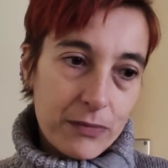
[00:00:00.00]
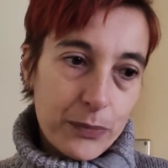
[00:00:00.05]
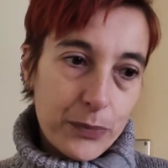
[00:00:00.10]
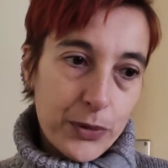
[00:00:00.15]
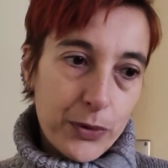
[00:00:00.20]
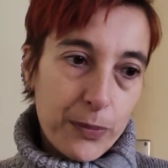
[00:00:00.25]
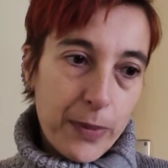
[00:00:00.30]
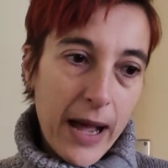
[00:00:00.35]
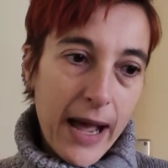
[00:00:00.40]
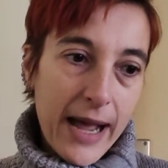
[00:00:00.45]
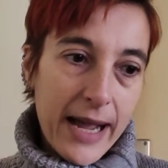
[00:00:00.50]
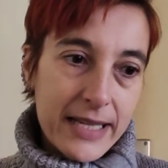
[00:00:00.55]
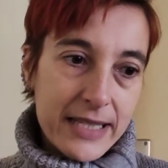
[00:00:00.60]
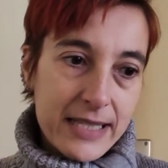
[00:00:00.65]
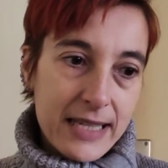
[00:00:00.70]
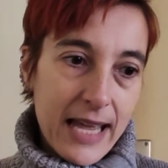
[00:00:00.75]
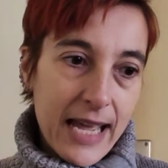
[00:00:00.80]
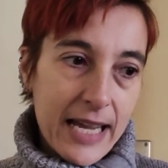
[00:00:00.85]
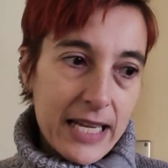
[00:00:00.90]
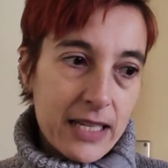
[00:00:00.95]

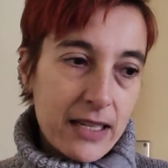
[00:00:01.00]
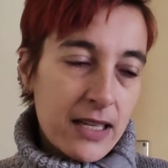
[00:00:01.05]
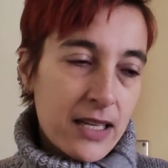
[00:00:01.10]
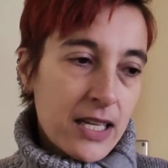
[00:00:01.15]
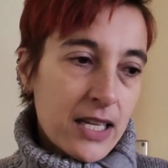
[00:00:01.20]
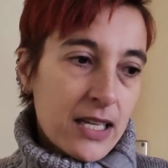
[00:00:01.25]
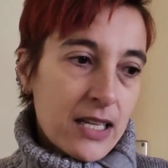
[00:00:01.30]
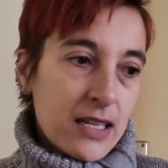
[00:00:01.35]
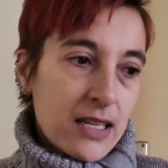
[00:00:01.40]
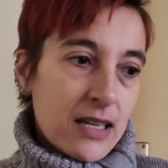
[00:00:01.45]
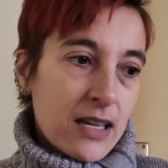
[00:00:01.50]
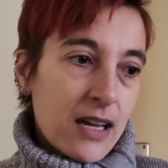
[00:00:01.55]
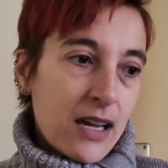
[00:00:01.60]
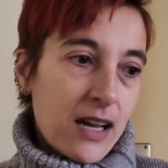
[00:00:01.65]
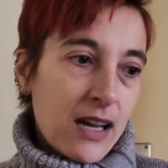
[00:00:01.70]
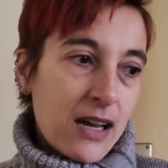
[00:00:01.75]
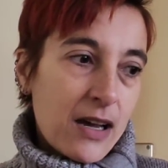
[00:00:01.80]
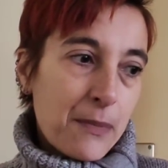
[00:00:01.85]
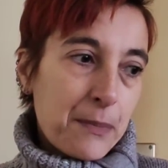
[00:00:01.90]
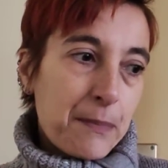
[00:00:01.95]
provides like
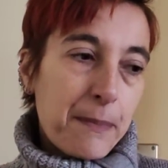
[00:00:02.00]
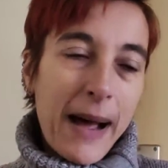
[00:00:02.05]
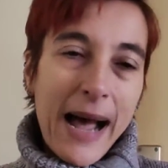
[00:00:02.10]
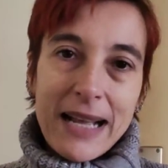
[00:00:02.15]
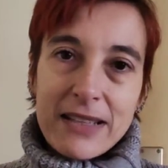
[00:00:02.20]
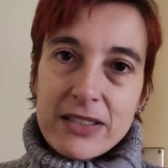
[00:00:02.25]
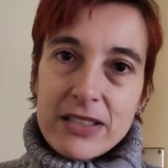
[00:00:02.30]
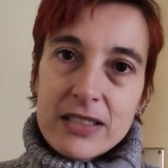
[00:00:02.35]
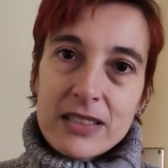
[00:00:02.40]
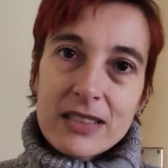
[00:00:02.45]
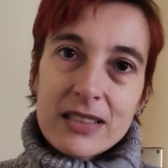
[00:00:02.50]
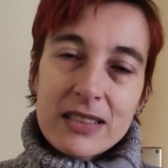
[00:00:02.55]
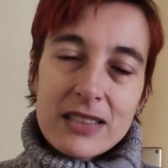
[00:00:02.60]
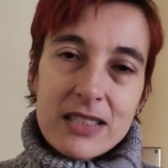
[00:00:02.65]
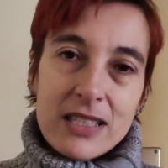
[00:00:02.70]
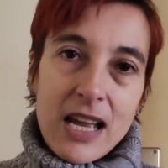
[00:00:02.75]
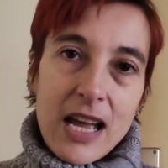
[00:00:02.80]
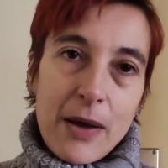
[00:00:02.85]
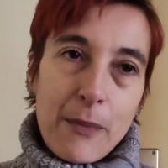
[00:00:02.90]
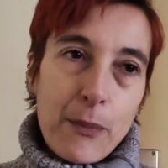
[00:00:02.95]
uh,
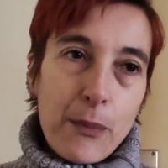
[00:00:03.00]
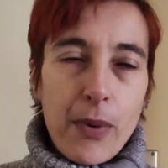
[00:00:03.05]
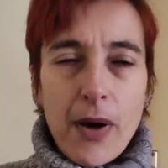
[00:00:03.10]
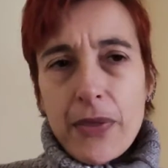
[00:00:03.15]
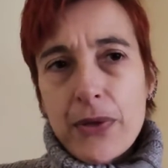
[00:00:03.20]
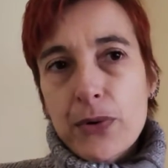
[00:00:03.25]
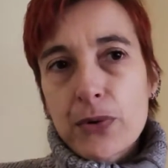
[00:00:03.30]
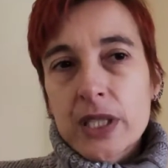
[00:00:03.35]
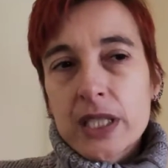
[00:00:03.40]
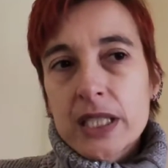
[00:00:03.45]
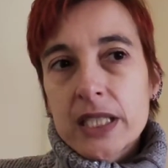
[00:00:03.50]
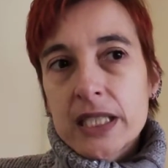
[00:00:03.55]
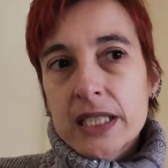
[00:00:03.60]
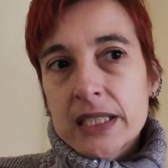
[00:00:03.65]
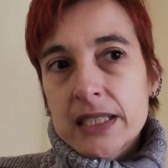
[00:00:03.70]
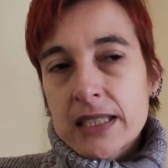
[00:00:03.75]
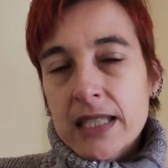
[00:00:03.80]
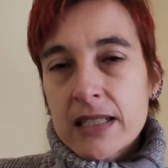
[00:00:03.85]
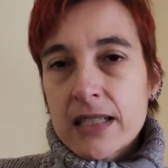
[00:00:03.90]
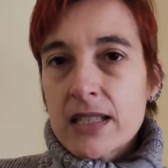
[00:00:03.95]
battles and
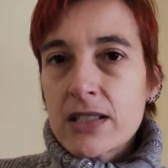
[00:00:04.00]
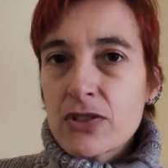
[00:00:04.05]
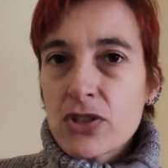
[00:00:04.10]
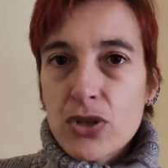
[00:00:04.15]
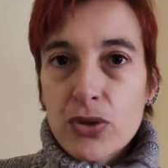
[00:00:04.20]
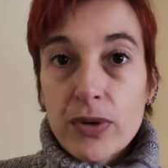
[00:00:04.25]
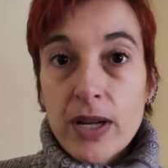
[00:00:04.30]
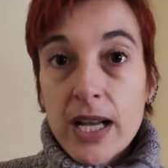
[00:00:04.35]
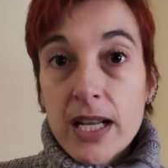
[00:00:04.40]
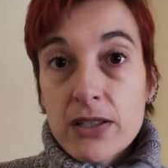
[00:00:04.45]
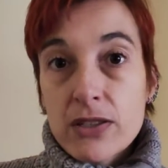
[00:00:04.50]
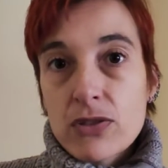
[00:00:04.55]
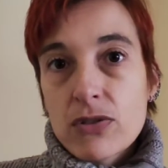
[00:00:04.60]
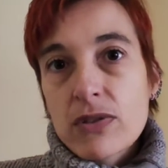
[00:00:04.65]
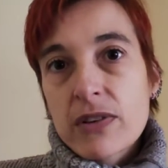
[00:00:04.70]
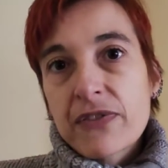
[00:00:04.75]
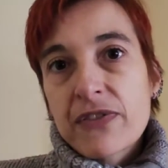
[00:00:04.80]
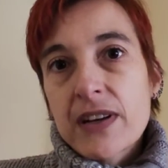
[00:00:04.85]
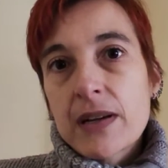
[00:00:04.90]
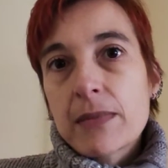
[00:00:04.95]
bodyguards and insurance to
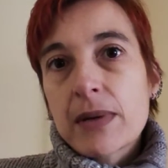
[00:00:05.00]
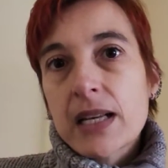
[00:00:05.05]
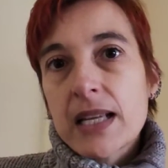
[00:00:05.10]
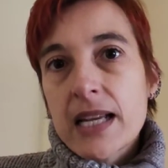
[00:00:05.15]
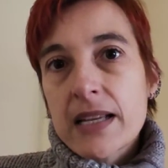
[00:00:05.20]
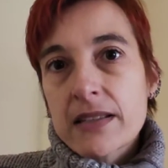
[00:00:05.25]
the family.